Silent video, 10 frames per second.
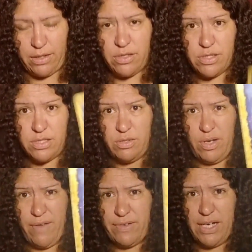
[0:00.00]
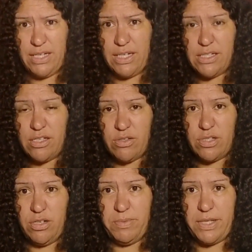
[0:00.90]
because we have an ending, so it's a
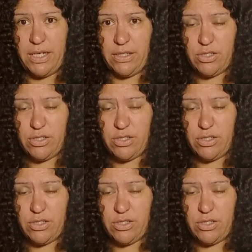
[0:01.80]
new beginning.